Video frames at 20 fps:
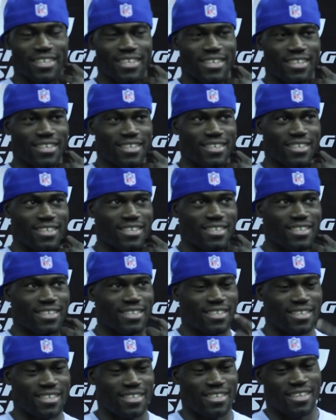Uh,
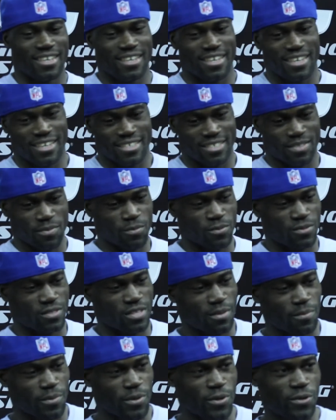someone
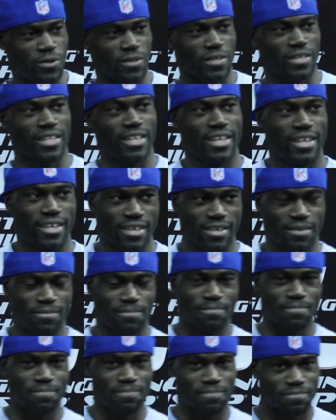was telling me earlier that
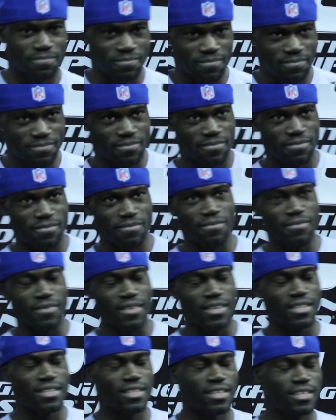um,
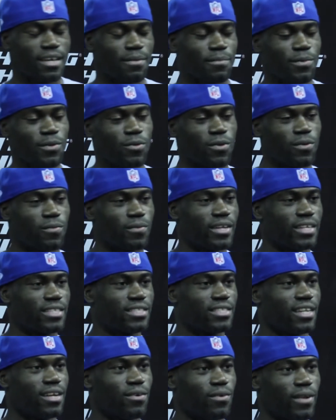I think I'm the only one that
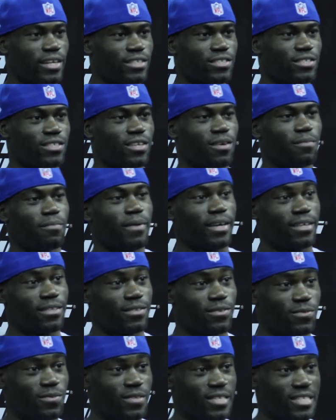said I would actually come back
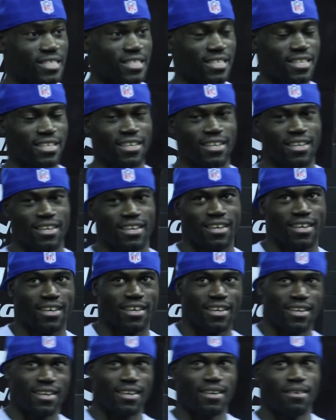and do this.
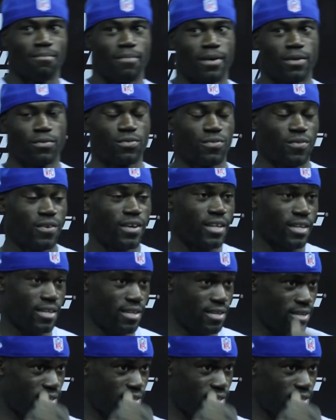But it was fun.